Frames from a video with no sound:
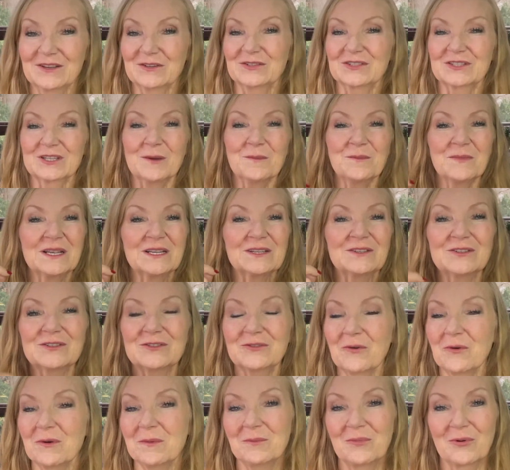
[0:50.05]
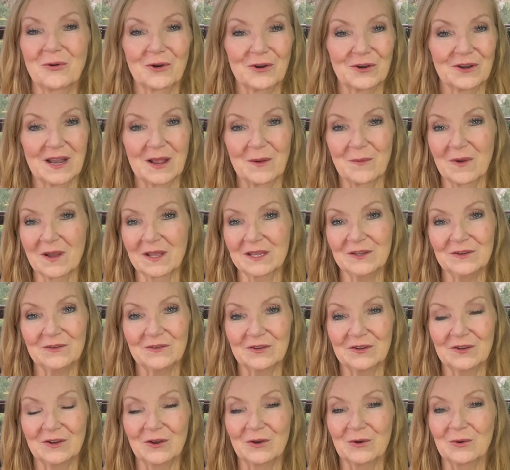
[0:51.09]
something so important I want you to
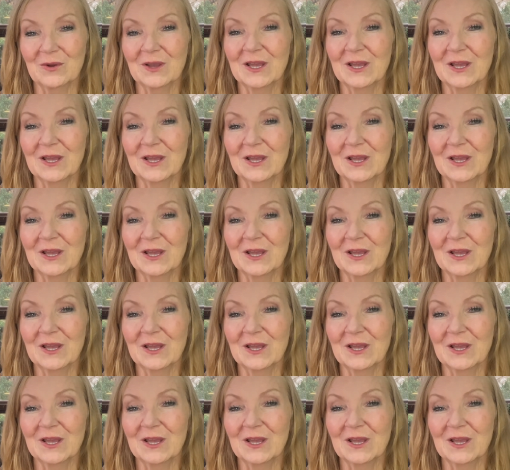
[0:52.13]
know.